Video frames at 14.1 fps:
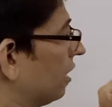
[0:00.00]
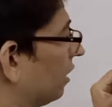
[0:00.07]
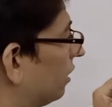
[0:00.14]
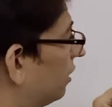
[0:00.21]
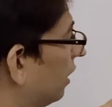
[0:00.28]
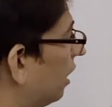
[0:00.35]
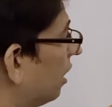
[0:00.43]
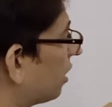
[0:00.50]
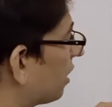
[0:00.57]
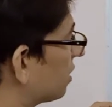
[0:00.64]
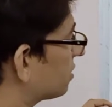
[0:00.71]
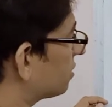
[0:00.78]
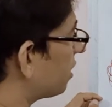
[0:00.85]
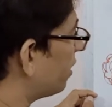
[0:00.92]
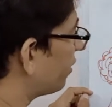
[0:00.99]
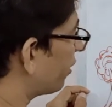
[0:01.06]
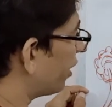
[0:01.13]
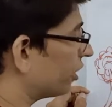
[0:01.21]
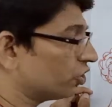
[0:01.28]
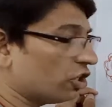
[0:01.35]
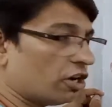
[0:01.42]
The
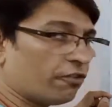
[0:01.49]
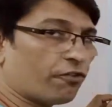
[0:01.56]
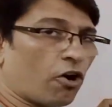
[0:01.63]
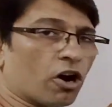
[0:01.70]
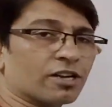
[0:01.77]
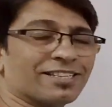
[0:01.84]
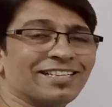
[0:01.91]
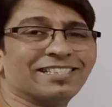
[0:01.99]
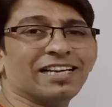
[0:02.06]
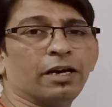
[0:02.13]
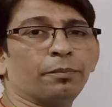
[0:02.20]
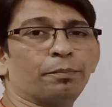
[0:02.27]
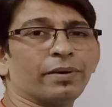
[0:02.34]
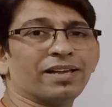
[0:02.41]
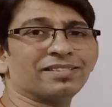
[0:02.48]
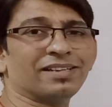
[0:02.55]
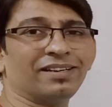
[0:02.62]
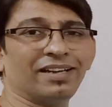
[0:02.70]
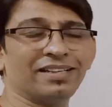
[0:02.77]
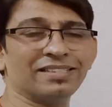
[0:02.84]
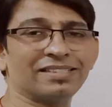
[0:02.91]
concentration of oxygen
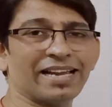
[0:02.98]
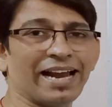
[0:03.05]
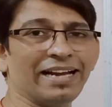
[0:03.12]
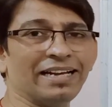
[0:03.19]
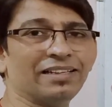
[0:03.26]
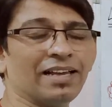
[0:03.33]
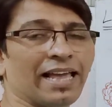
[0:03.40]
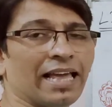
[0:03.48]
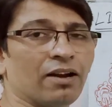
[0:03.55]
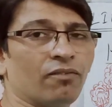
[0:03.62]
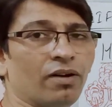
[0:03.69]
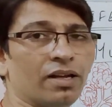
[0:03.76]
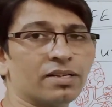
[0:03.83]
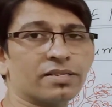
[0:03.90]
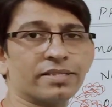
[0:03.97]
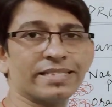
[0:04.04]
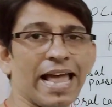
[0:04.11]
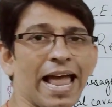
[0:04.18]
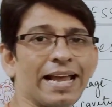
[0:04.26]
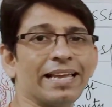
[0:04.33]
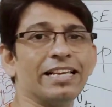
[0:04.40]
present inside the alveolar
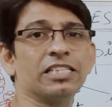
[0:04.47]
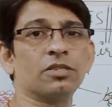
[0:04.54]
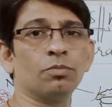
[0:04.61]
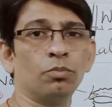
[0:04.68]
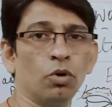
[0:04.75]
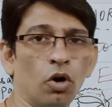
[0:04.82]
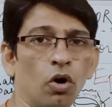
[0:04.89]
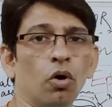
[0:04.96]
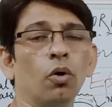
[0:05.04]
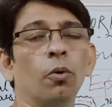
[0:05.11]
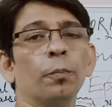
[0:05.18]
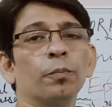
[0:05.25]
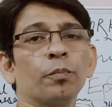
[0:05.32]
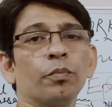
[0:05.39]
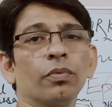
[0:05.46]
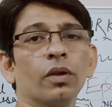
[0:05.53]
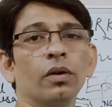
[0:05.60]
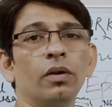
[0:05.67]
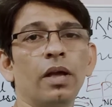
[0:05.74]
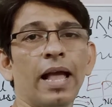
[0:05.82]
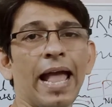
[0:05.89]
sac is more
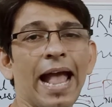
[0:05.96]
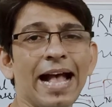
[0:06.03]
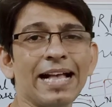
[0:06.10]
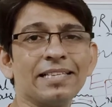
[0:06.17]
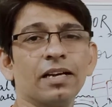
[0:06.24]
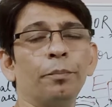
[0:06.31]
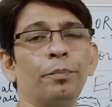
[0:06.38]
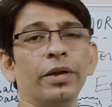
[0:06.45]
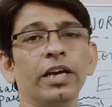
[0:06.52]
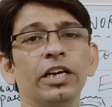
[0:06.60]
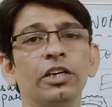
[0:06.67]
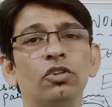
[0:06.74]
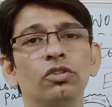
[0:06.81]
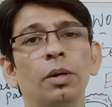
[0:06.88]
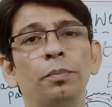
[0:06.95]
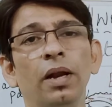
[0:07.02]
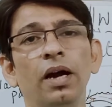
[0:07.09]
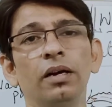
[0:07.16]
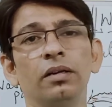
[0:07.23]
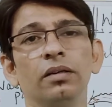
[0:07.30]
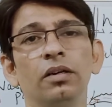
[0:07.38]
as compared into the
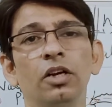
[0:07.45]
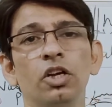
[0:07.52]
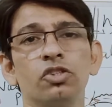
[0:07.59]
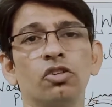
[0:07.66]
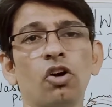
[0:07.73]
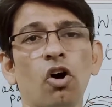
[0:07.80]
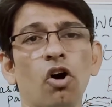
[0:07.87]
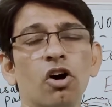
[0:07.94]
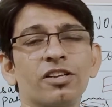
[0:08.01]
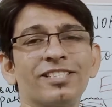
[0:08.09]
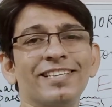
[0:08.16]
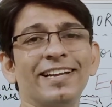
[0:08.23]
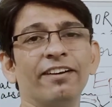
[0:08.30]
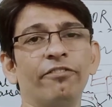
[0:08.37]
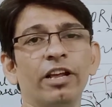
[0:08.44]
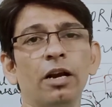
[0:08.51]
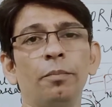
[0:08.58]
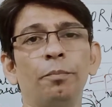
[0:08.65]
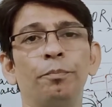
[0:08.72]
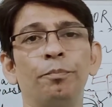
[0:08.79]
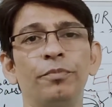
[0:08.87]
blood. So the oxygen
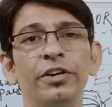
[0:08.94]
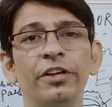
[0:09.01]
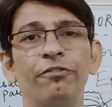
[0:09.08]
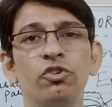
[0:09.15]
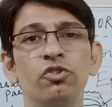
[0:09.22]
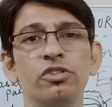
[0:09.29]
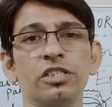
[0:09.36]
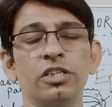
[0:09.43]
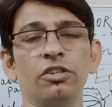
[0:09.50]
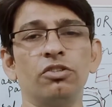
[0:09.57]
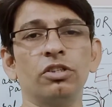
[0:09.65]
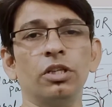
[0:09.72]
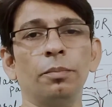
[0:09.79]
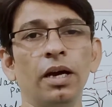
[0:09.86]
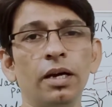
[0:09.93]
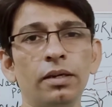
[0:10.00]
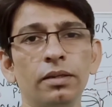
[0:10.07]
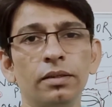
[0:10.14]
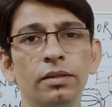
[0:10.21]
will diffuses into the blood,